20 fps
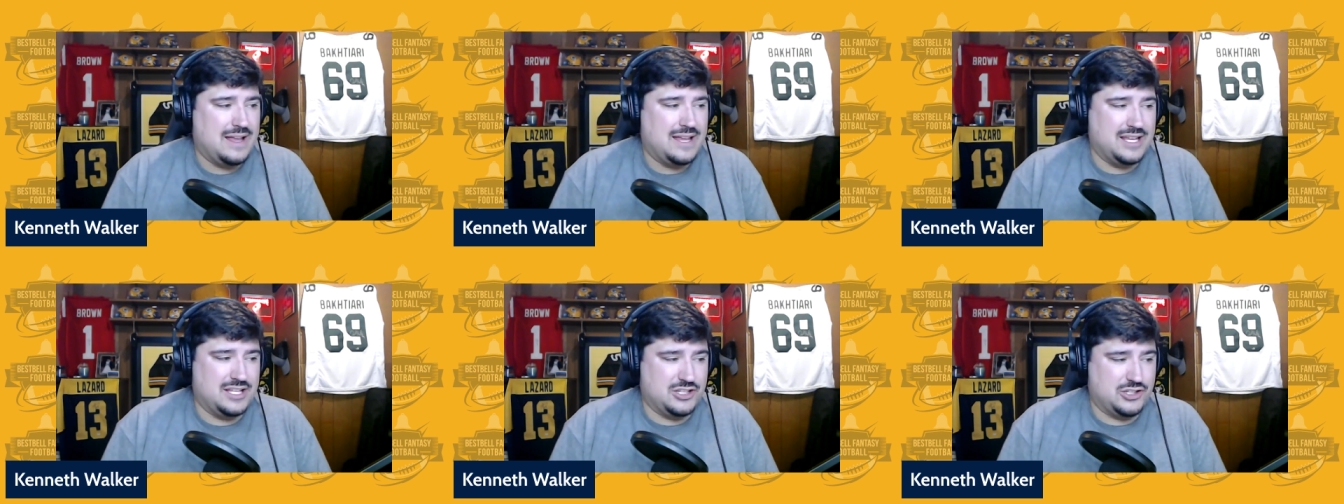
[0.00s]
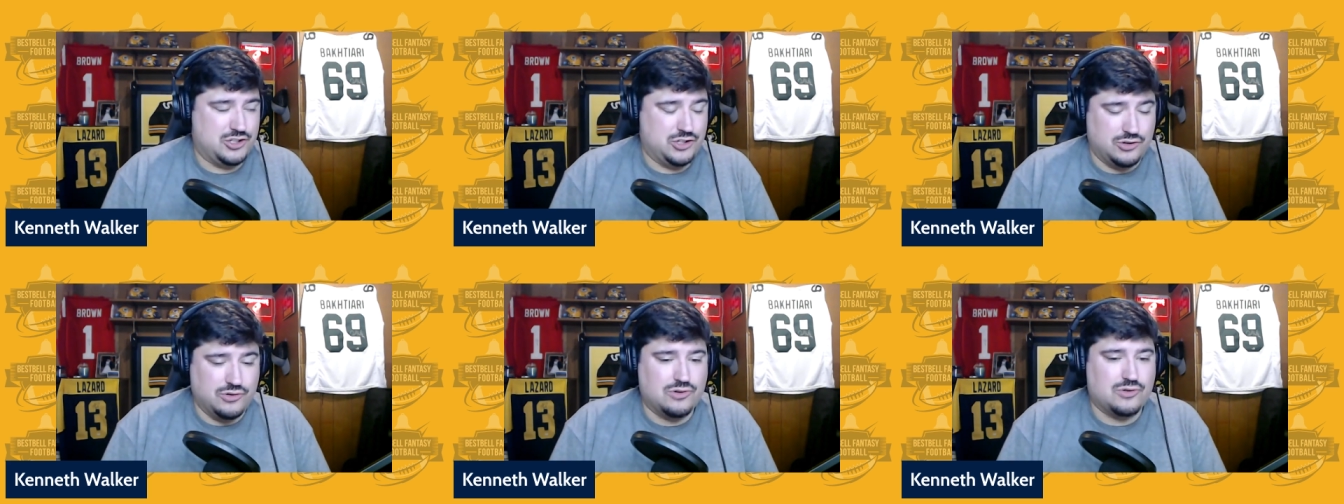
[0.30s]
His
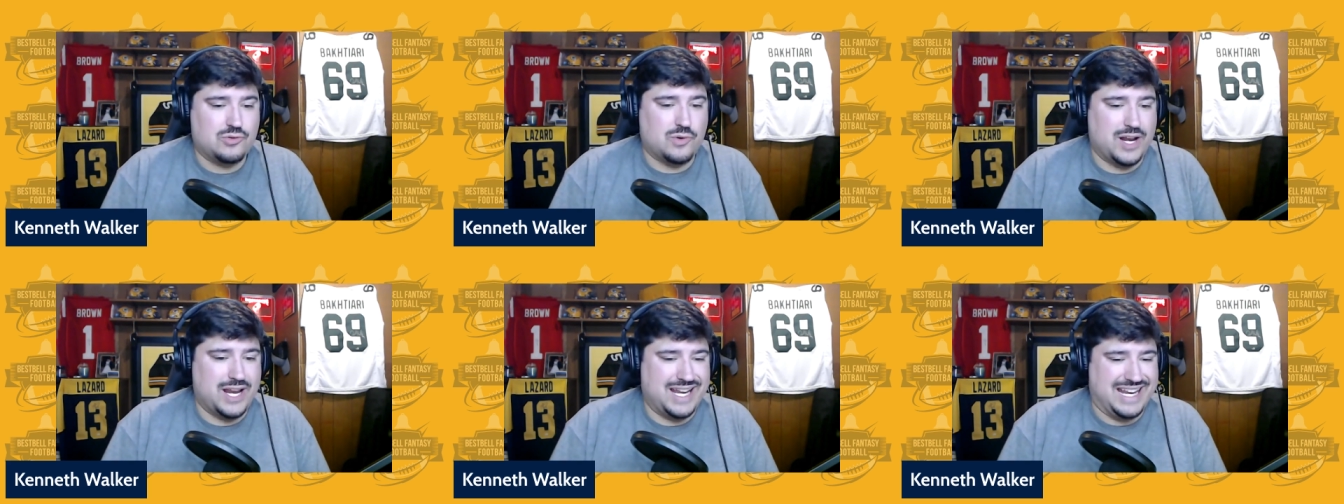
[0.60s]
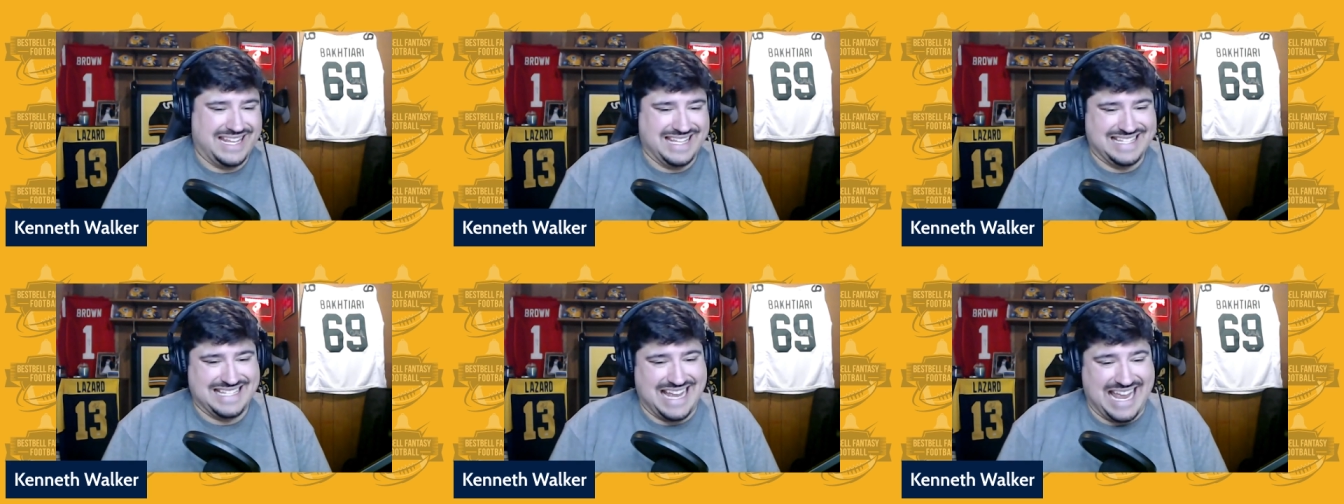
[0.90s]
juke rate
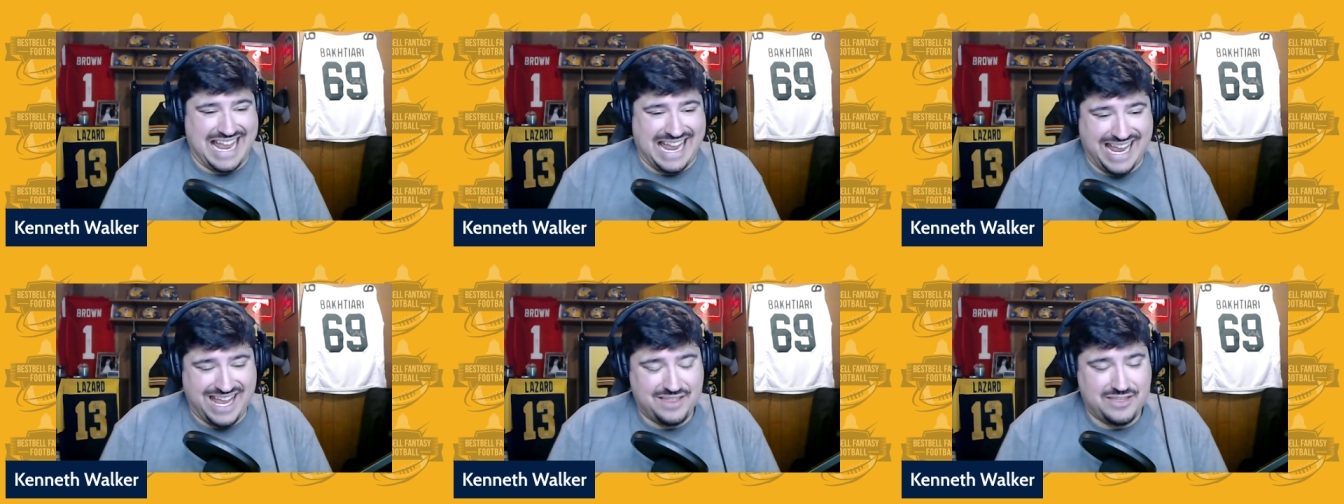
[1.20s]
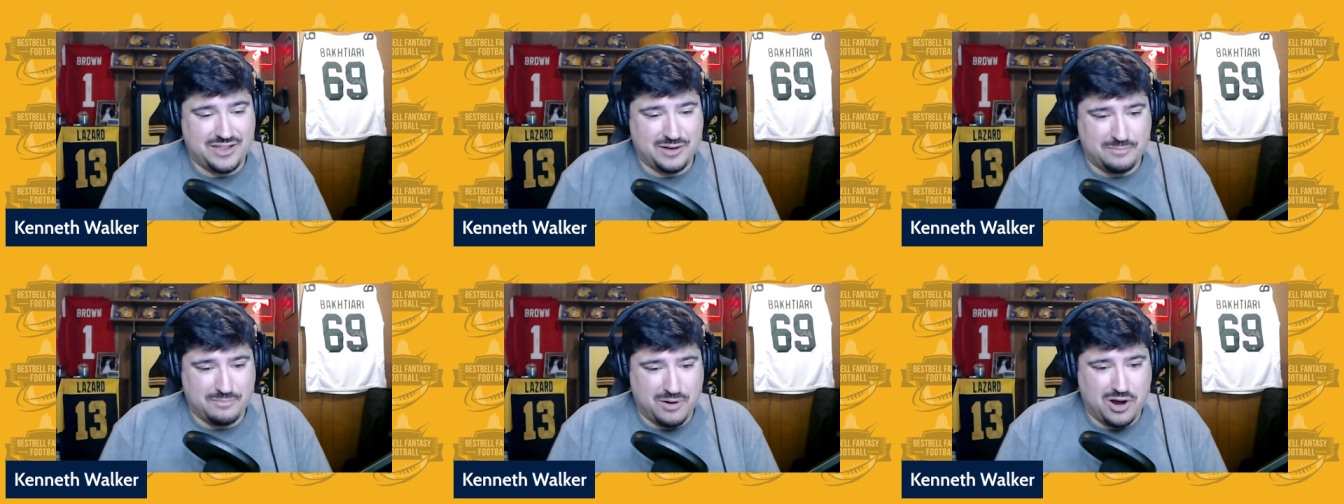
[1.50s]
is
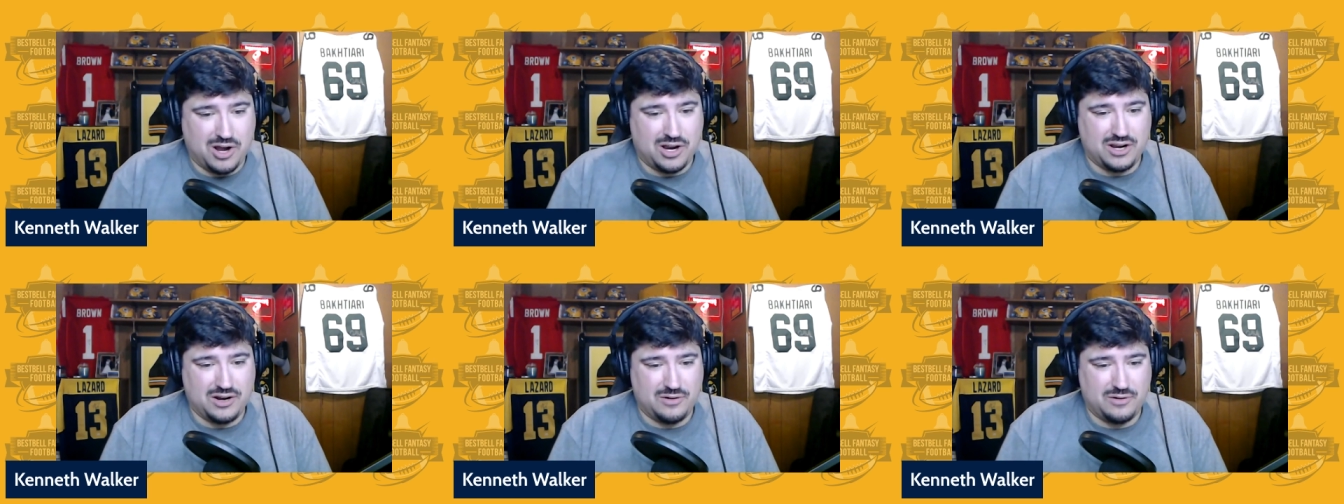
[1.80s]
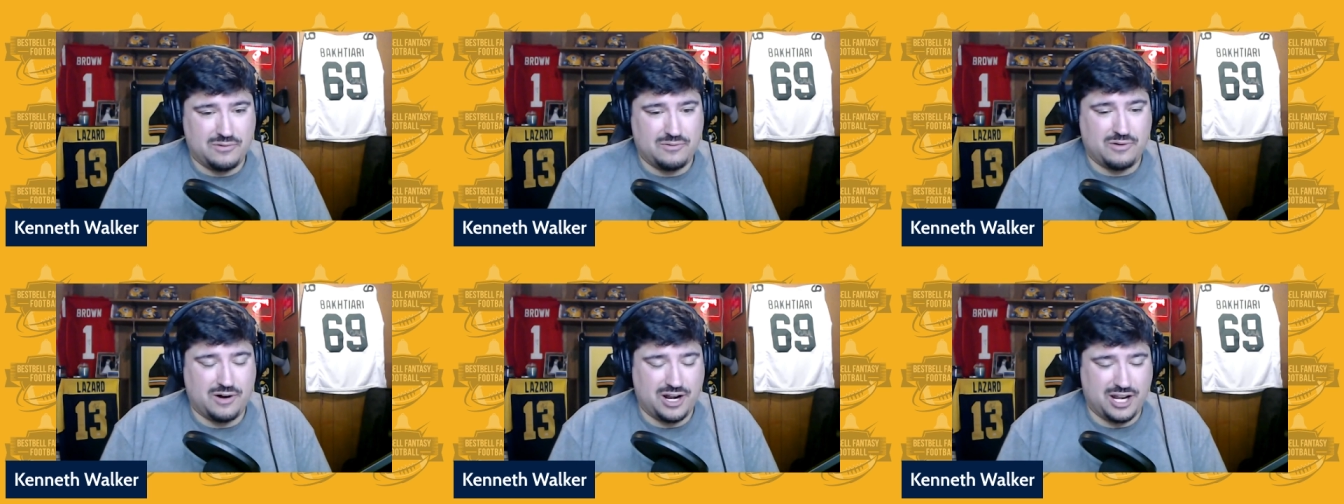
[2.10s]
eighth among
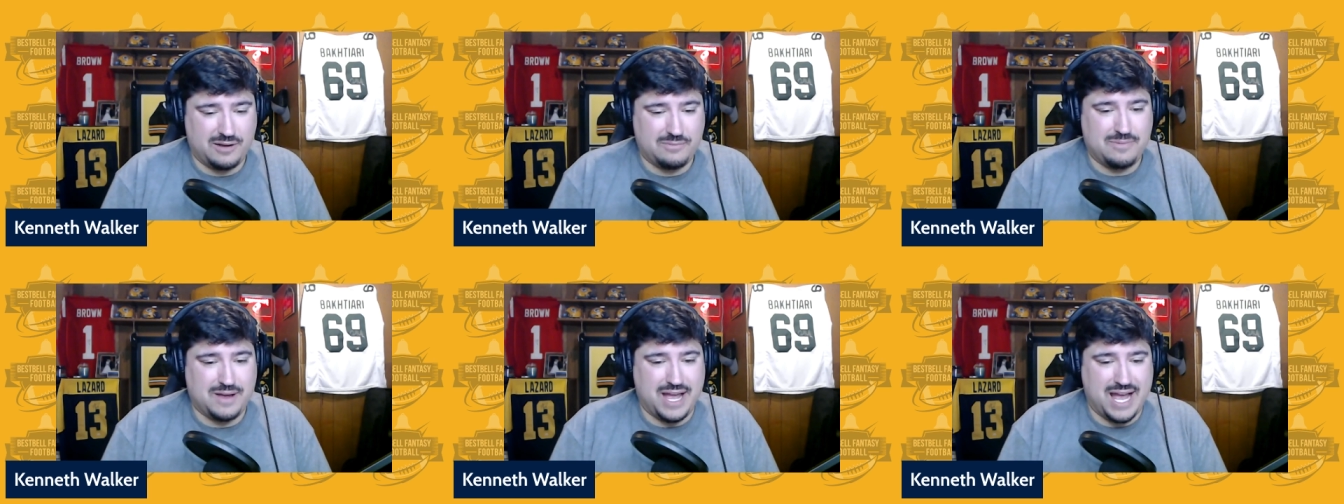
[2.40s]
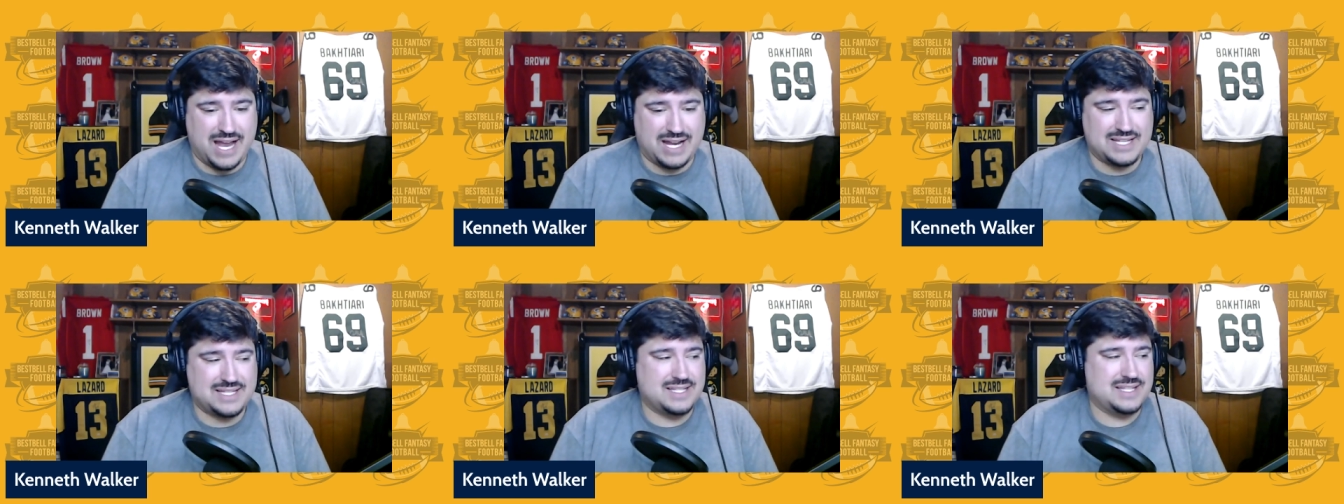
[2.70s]
running
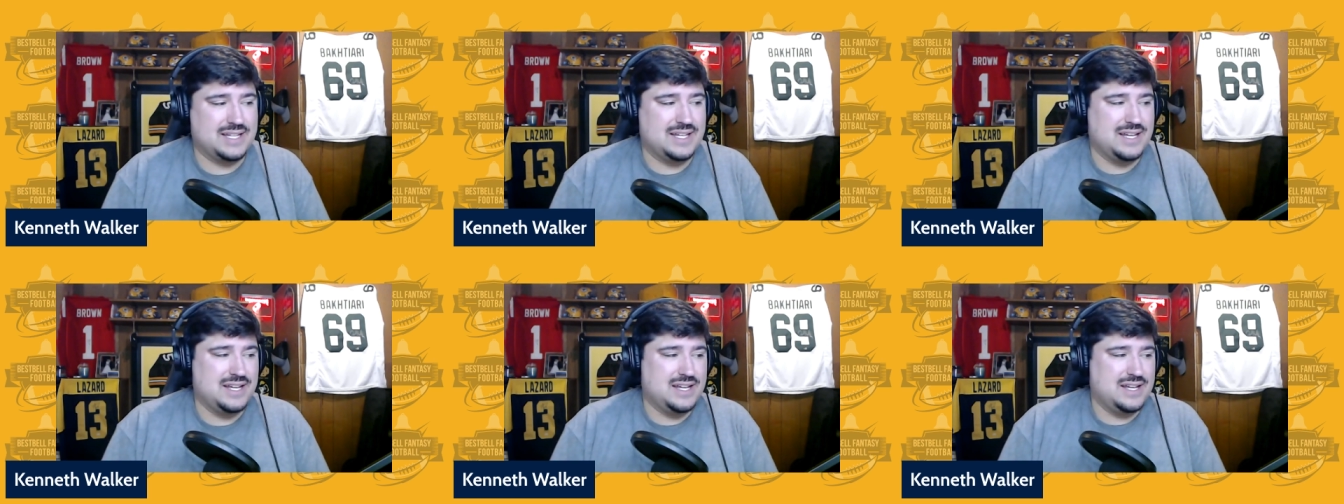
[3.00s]
backs.